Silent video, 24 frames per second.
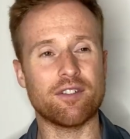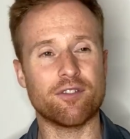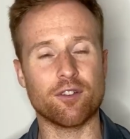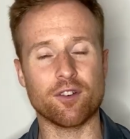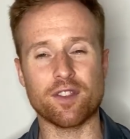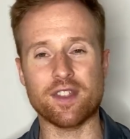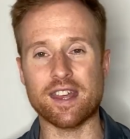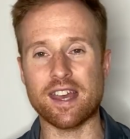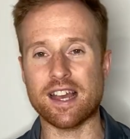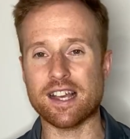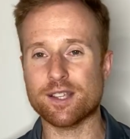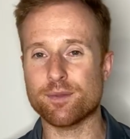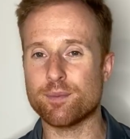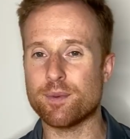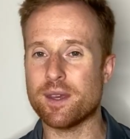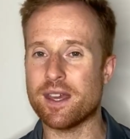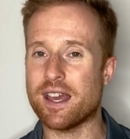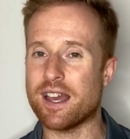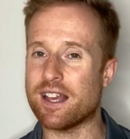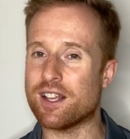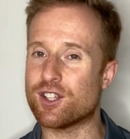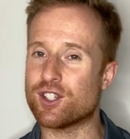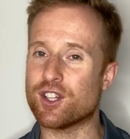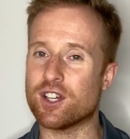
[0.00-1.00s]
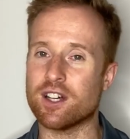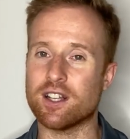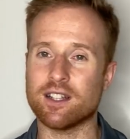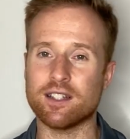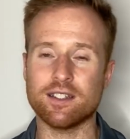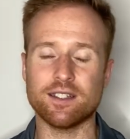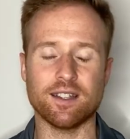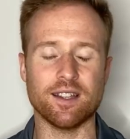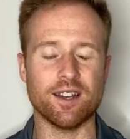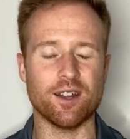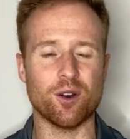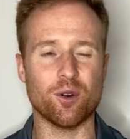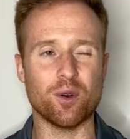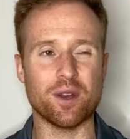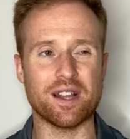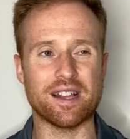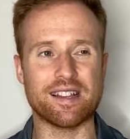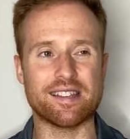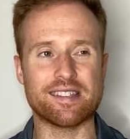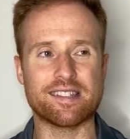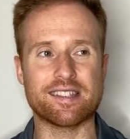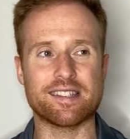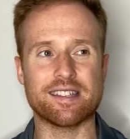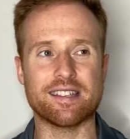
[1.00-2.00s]
For the SPHL, you know,
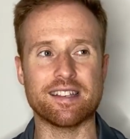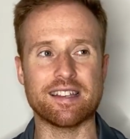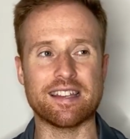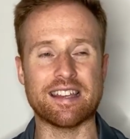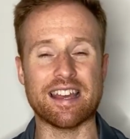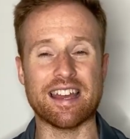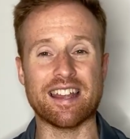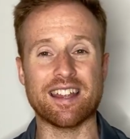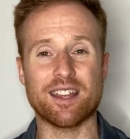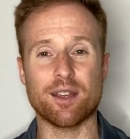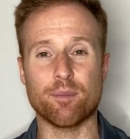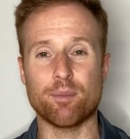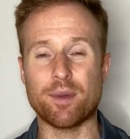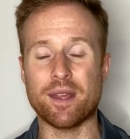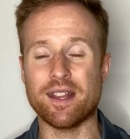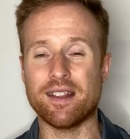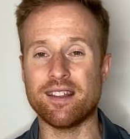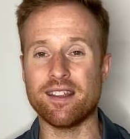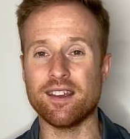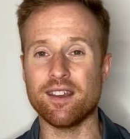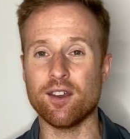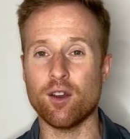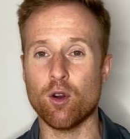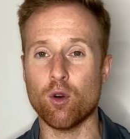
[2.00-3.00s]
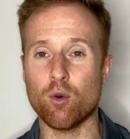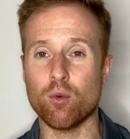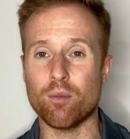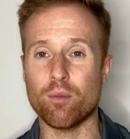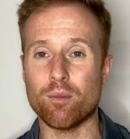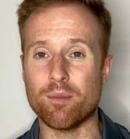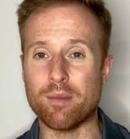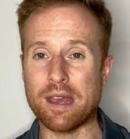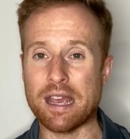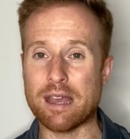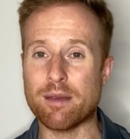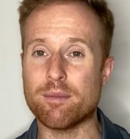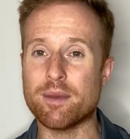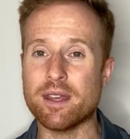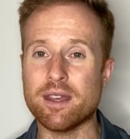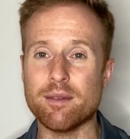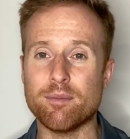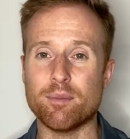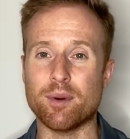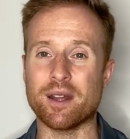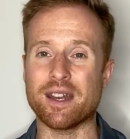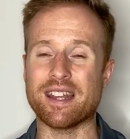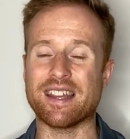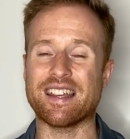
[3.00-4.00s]
it's getting a PTO maybe,
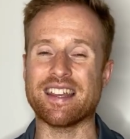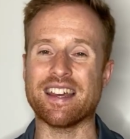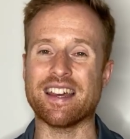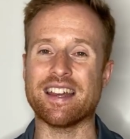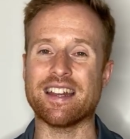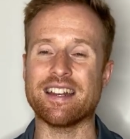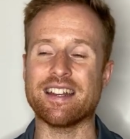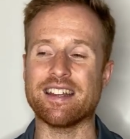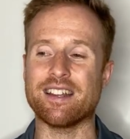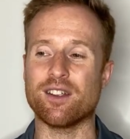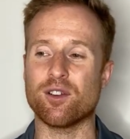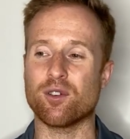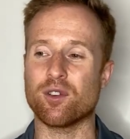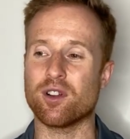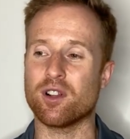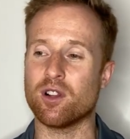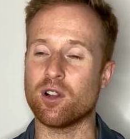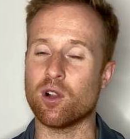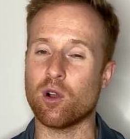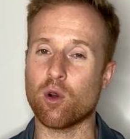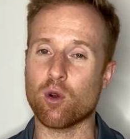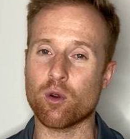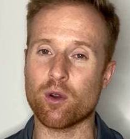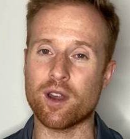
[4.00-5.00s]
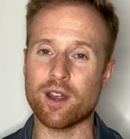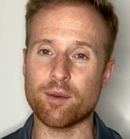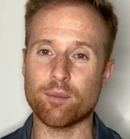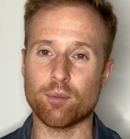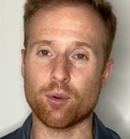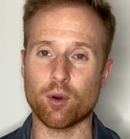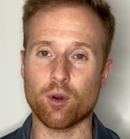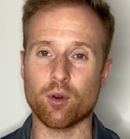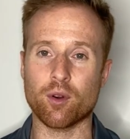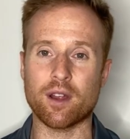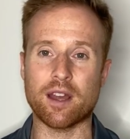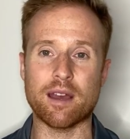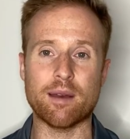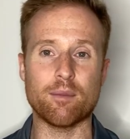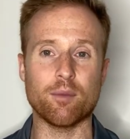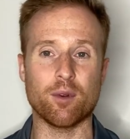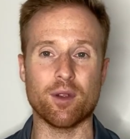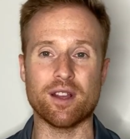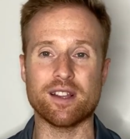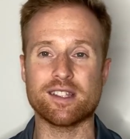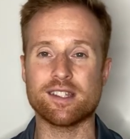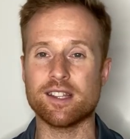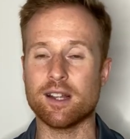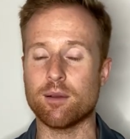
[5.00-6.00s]
but again, you're in a lower end program
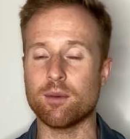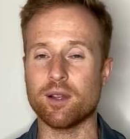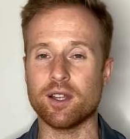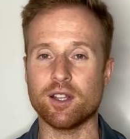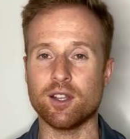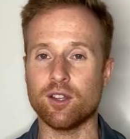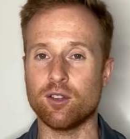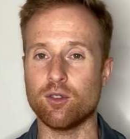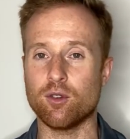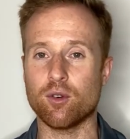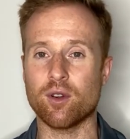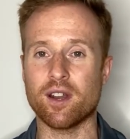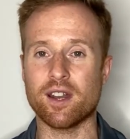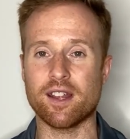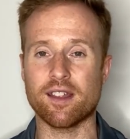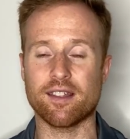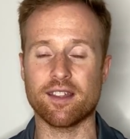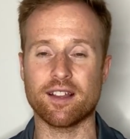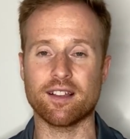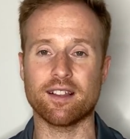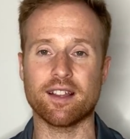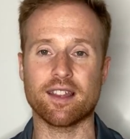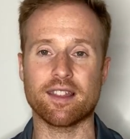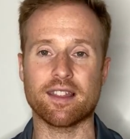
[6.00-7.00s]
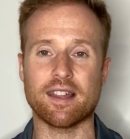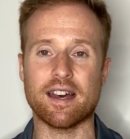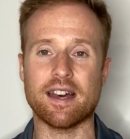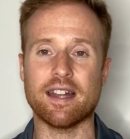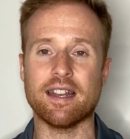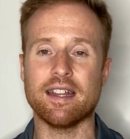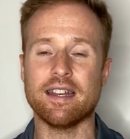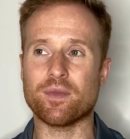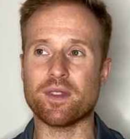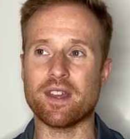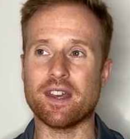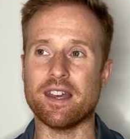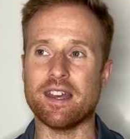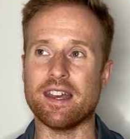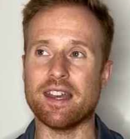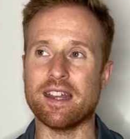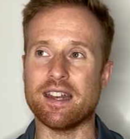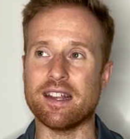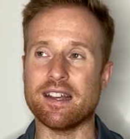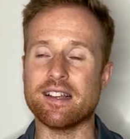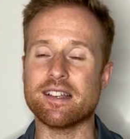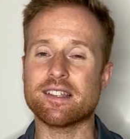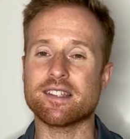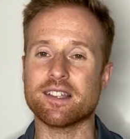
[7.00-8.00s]
or NCAA D2 or anything like that, it
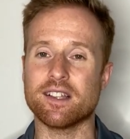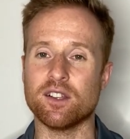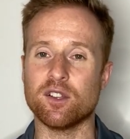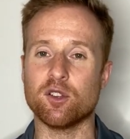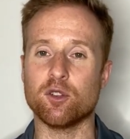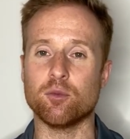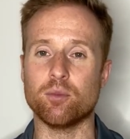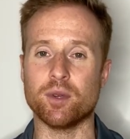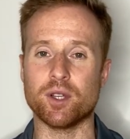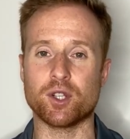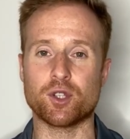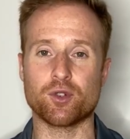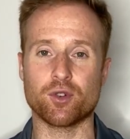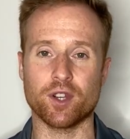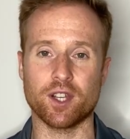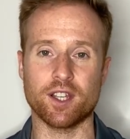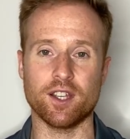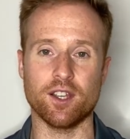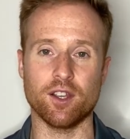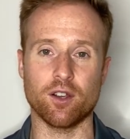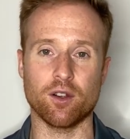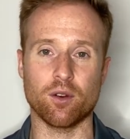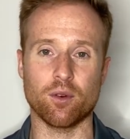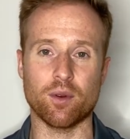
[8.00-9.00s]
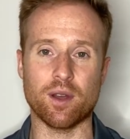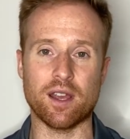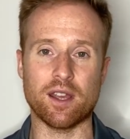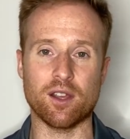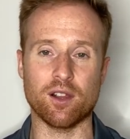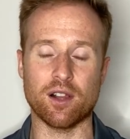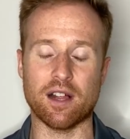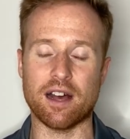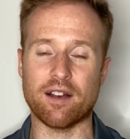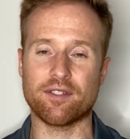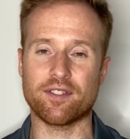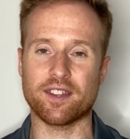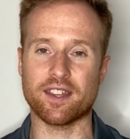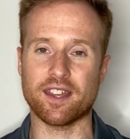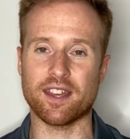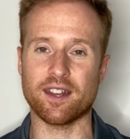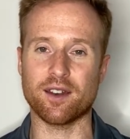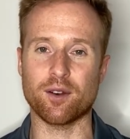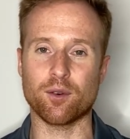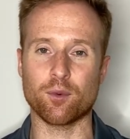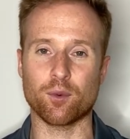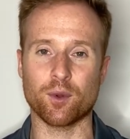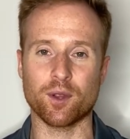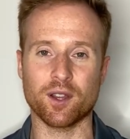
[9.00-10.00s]
is a little bit trickier, right? You'll have to get
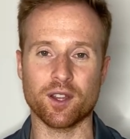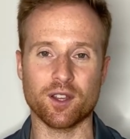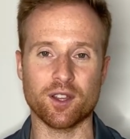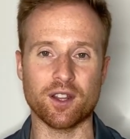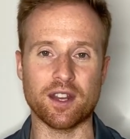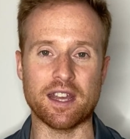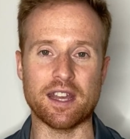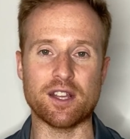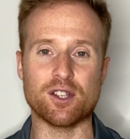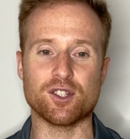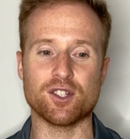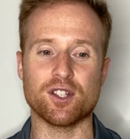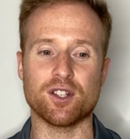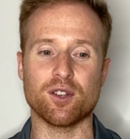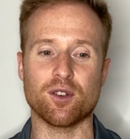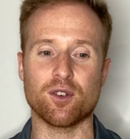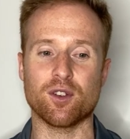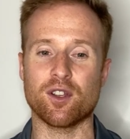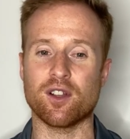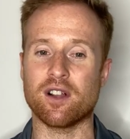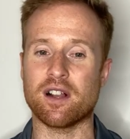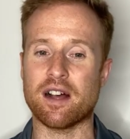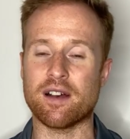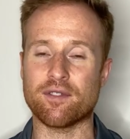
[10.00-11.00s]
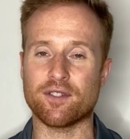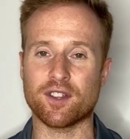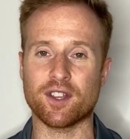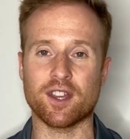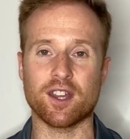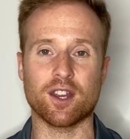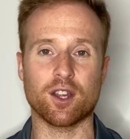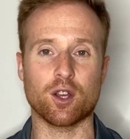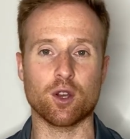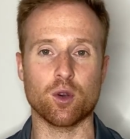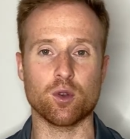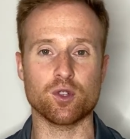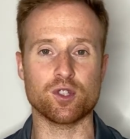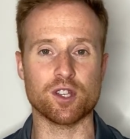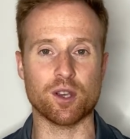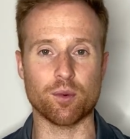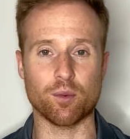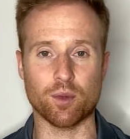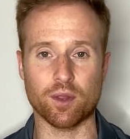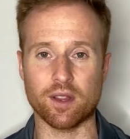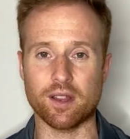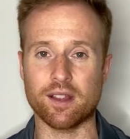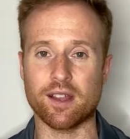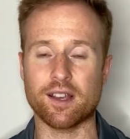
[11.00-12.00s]
a really good agent, or you'll have to get a coach that
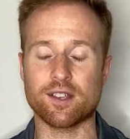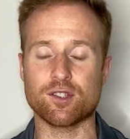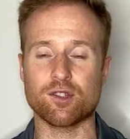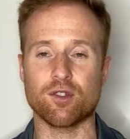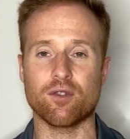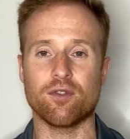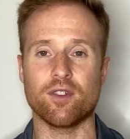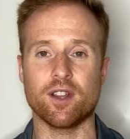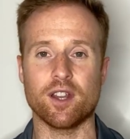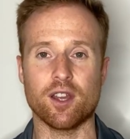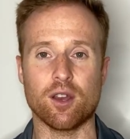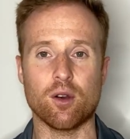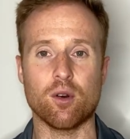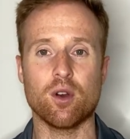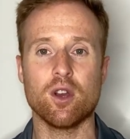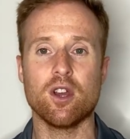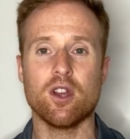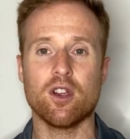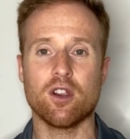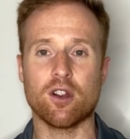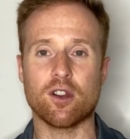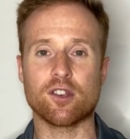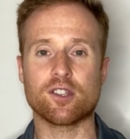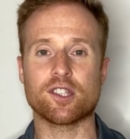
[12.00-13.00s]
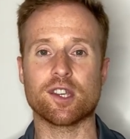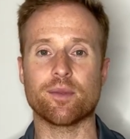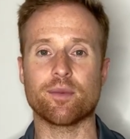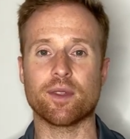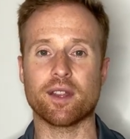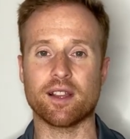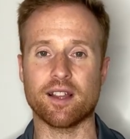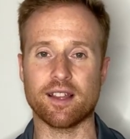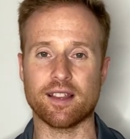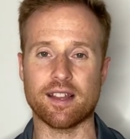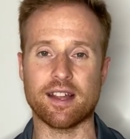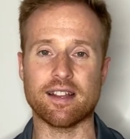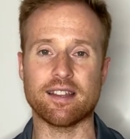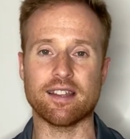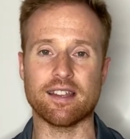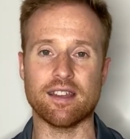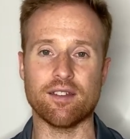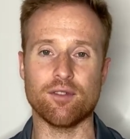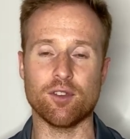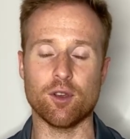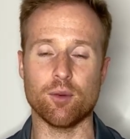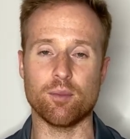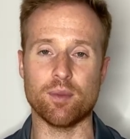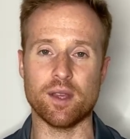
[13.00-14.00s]
really likes your video or something like that to
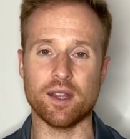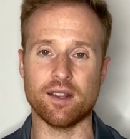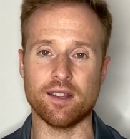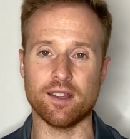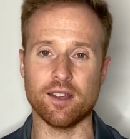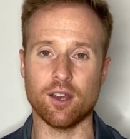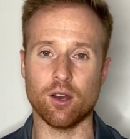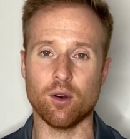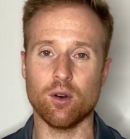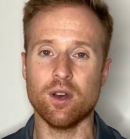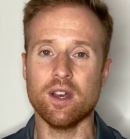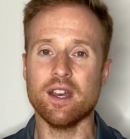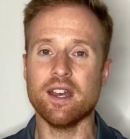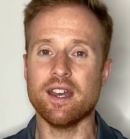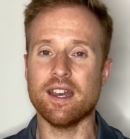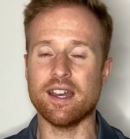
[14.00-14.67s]
give you a PTO.